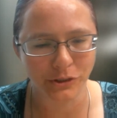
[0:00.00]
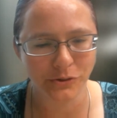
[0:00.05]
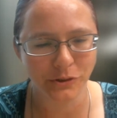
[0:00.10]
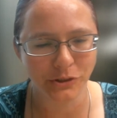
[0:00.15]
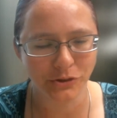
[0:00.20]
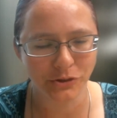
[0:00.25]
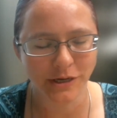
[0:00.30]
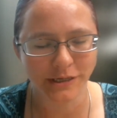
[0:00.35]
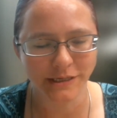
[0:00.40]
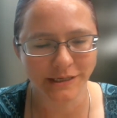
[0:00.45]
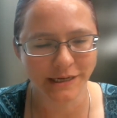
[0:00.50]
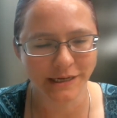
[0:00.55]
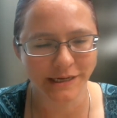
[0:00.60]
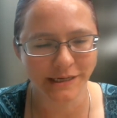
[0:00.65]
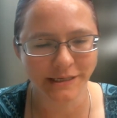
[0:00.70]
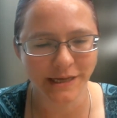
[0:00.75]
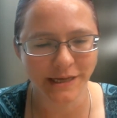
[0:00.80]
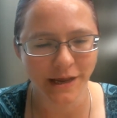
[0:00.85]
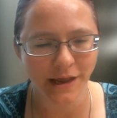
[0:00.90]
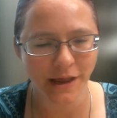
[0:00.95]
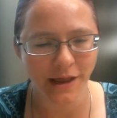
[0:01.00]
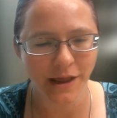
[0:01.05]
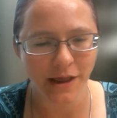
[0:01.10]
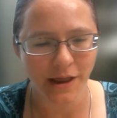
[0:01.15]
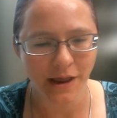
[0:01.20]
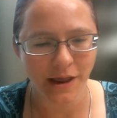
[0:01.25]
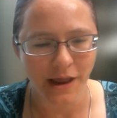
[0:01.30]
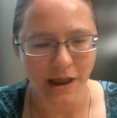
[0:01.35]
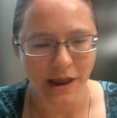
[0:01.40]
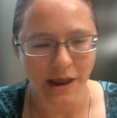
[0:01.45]
II atrocities,
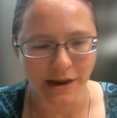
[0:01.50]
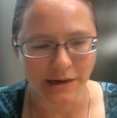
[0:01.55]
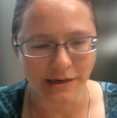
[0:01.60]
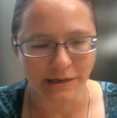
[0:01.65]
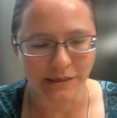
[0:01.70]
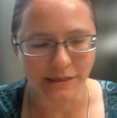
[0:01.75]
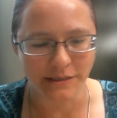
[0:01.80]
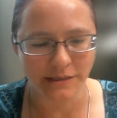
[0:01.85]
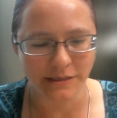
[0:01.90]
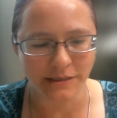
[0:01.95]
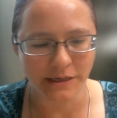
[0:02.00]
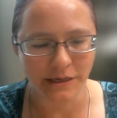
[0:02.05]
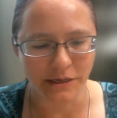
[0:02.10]
and